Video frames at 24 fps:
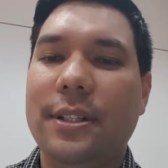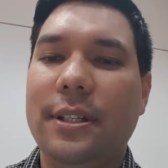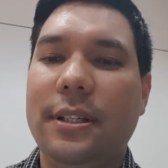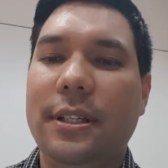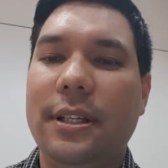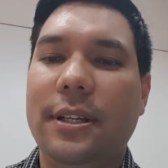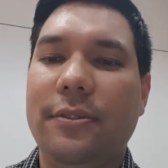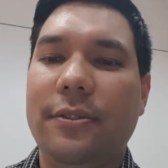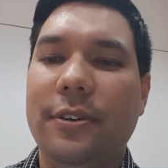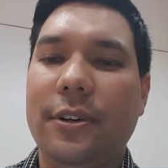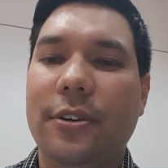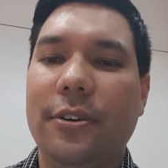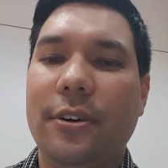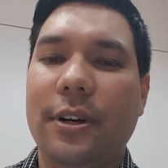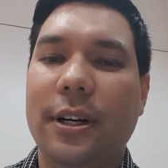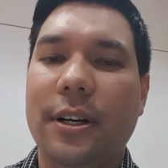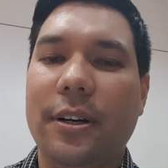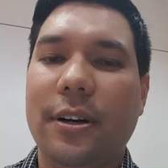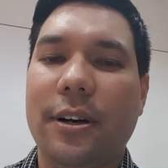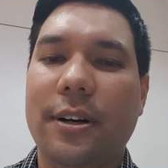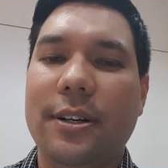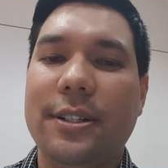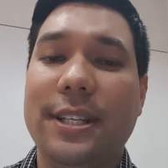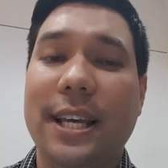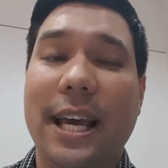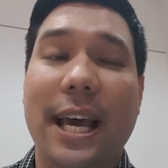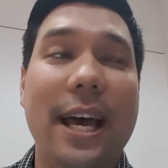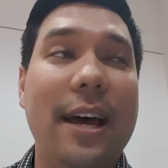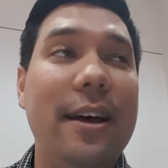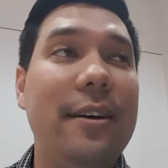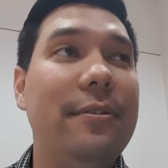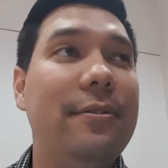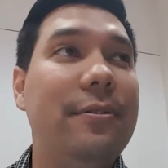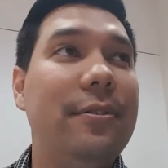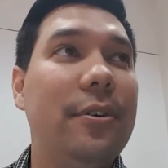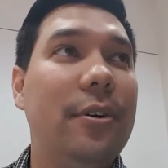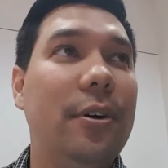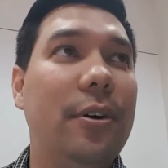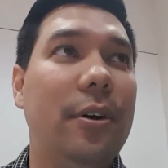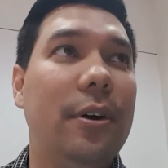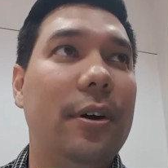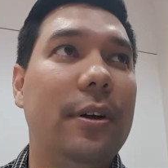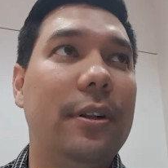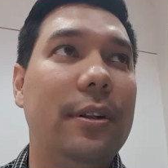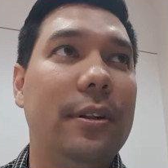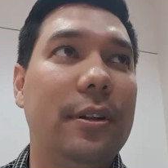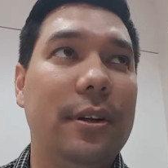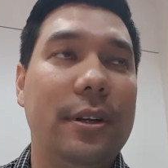different credit cards have
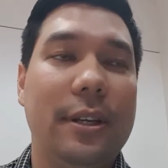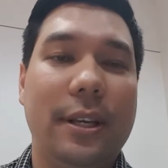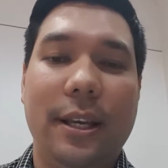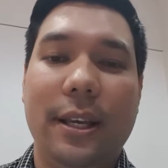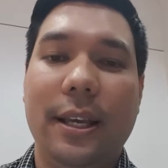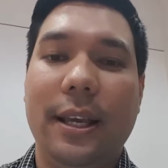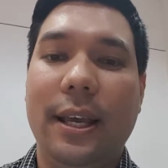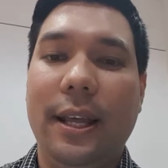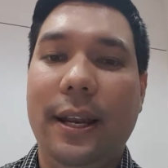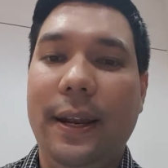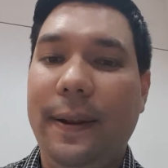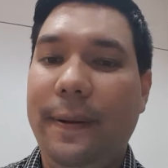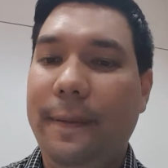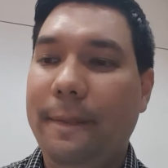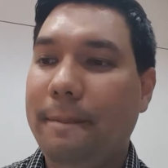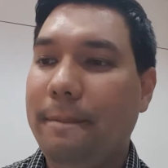or can get.